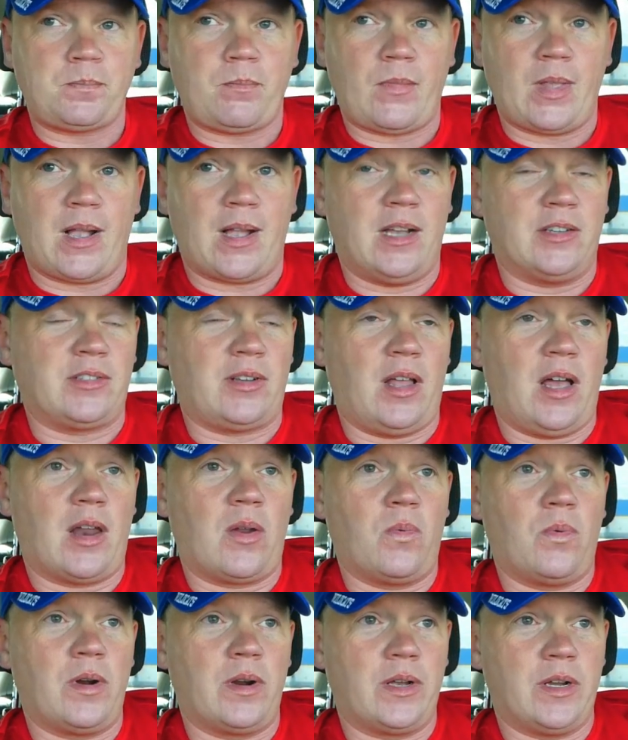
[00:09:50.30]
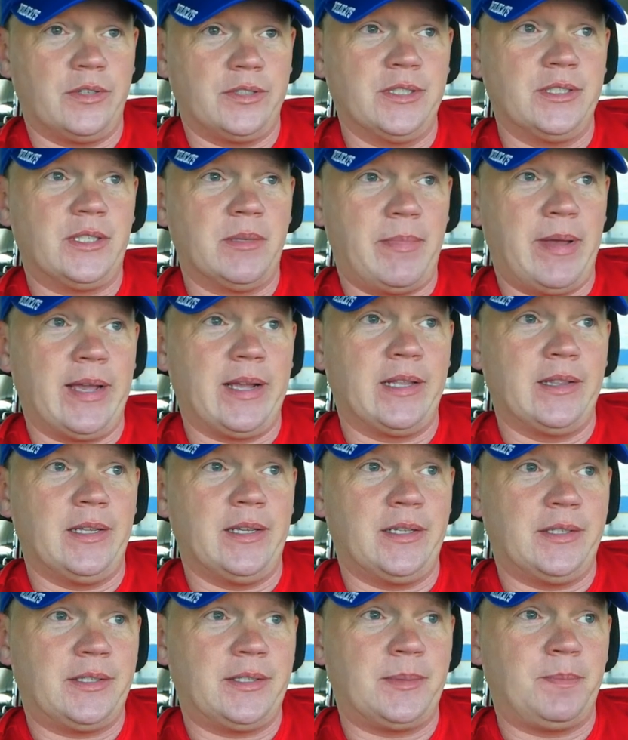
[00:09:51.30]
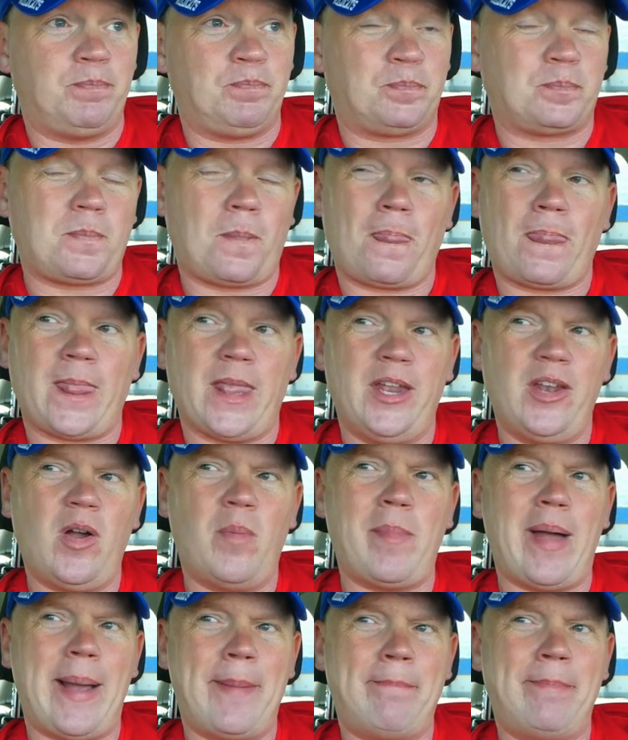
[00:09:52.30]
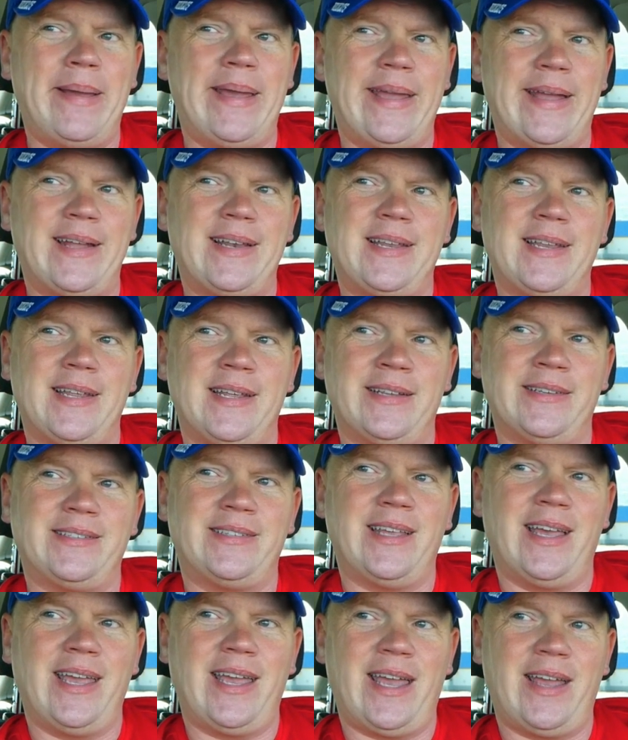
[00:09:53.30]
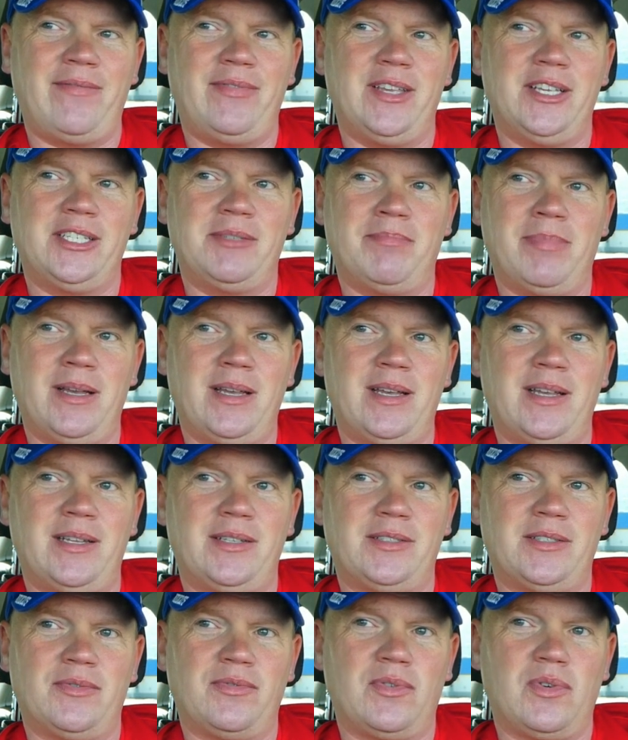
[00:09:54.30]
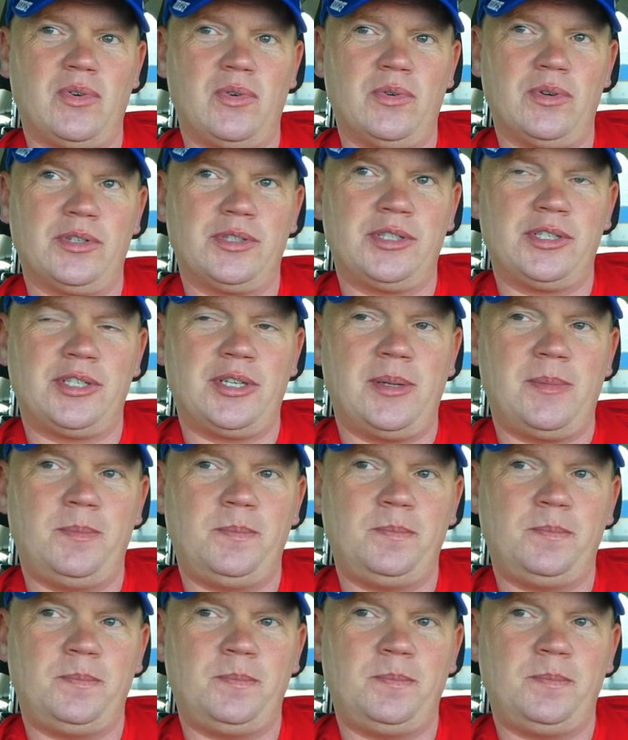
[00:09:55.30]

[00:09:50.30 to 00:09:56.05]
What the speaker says: because a lot of work goes into making this. You know, my bet is they have these buns, of course.